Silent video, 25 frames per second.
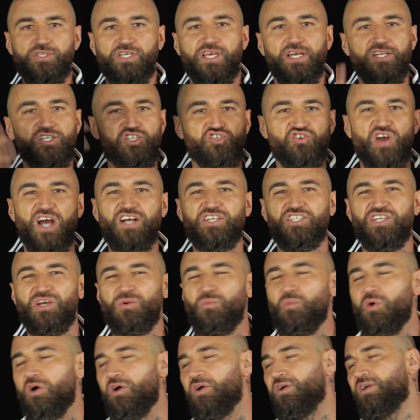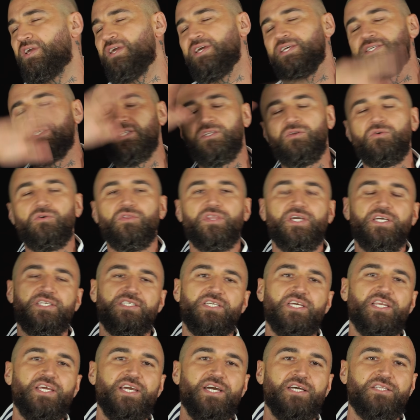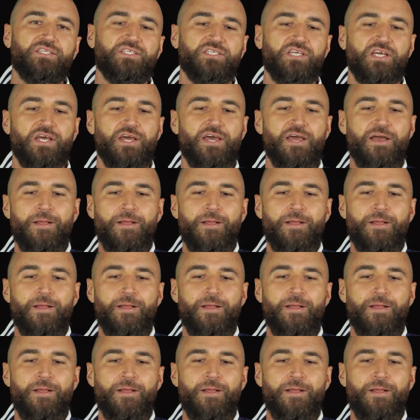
construction workers and all these idiots.